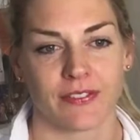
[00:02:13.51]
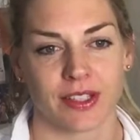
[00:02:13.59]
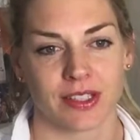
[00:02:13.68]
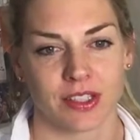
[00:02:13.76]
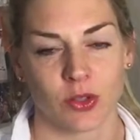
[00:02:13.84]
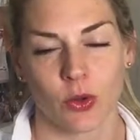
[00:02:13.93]

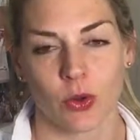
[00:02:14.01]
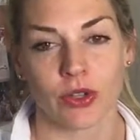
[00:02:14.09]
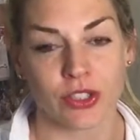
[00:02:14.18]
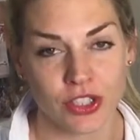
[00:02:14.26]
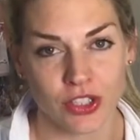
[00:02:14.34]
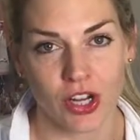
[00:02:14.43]
That's
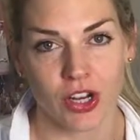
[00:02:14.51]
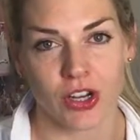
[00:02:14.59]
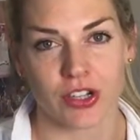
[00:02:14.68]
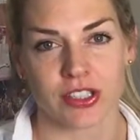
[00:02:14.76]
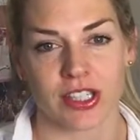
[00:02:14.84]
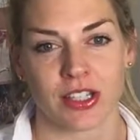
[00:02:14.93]

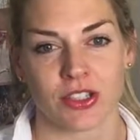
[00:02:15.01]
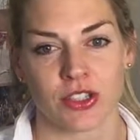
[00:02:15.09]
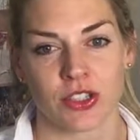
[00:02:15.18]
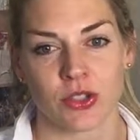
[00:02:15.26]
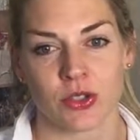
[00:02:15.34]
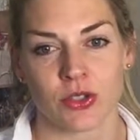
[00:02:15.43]
cornstarch.
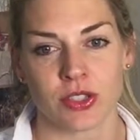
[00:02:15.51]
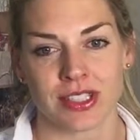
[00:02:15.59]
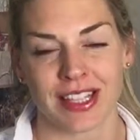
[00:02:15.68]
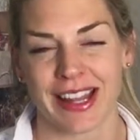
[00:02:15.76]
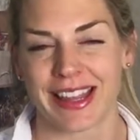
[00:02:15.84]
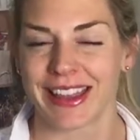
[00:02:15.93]
It's used
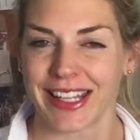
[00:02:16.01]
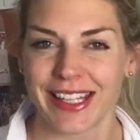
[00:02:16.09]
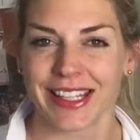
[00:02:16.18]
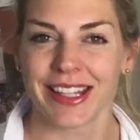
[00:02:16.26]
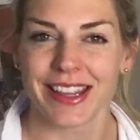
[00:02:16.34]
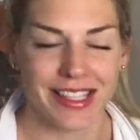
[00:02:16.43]
to
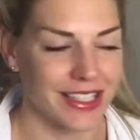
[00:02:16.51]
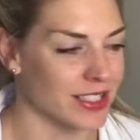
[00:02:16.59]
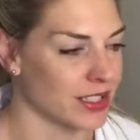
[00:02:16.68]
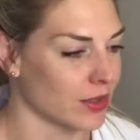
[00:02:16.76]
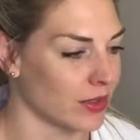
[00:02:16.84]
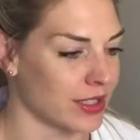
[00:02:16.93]
thicken things,
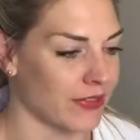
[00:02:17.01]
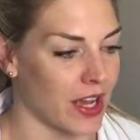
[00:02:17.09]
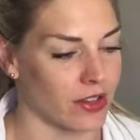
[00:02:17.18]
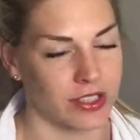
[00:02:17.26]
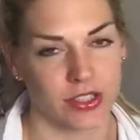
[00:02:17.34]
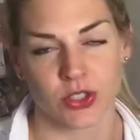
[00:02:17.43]
so it's
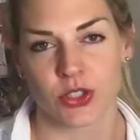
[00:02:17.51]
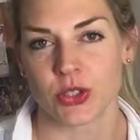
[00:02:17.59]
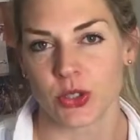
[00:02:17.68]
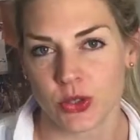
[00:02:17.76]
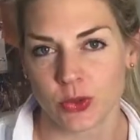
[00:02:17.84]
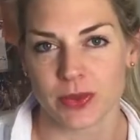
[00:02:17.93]
found in
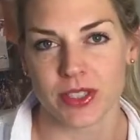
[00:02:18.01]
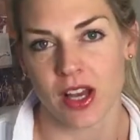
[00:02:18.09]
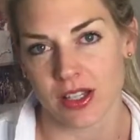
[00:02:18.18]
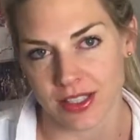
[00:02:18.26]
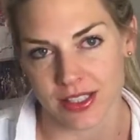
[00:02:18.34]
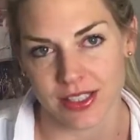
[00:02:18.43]
soup,
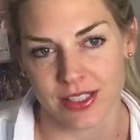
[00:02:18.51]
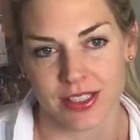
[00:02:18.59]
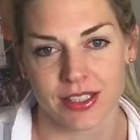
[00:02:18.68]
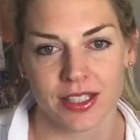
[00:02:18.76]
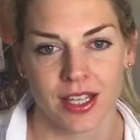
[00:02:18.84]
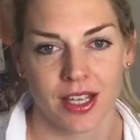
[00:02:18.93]

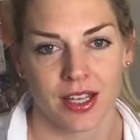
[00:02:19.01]
sauces,